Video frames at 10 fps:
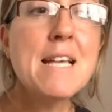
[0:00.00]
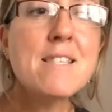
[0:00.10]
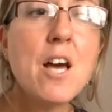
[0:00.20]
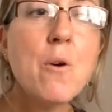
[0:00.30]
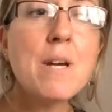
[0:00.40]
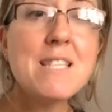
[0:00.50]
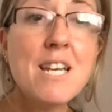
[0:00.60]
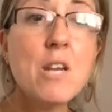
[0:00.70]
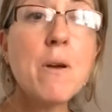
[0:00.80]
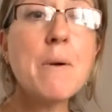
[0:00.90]
So
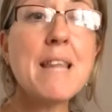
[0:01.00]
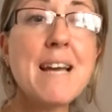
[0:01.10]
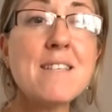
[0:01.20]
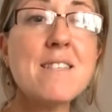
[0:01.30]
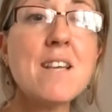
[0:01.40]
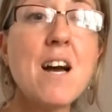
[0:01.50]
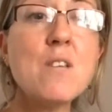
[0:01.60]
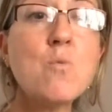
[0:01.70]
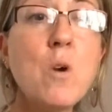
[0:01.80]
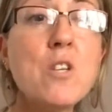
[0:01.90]
continuing with exercise,
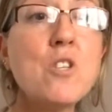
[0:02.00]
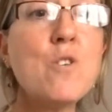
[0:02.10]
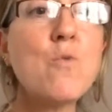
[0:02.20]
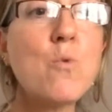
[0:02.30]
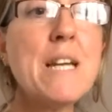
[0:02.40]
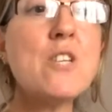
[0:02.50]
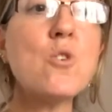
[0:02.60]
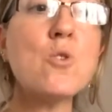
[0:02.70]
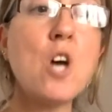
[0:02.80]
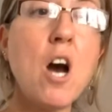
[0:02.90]
once you've reached
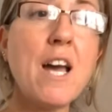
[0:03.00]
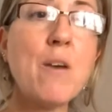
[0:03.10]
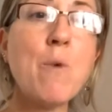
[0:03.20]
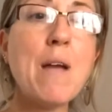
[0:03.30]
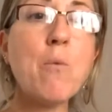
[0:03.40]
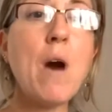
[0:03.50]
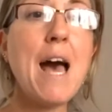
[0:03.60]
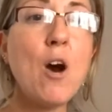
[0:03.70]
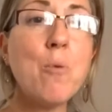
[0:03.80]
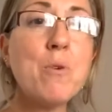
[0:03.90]
your target weight, will
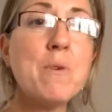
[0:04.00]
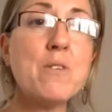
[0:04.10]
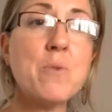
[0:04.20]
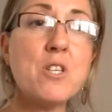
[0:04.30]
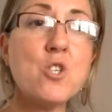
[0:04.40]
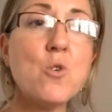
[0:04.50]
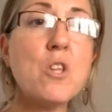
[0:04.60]
help you to ensure that your